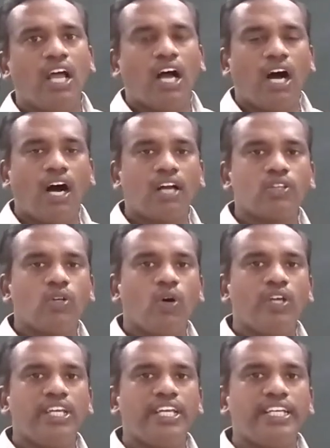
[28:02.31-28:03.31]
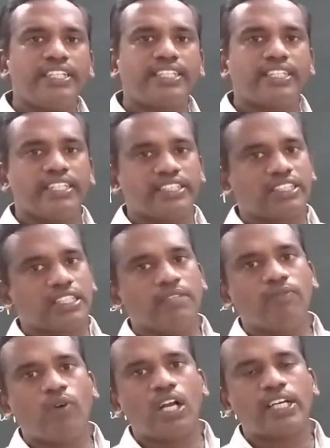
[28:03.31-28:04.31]
Ortho is
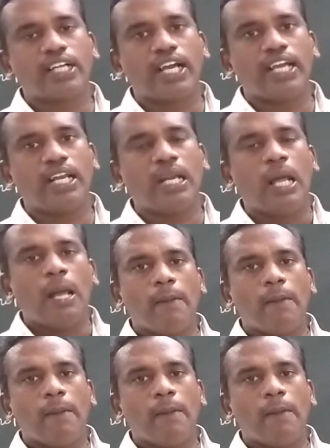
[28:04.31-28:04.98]
steam volatile,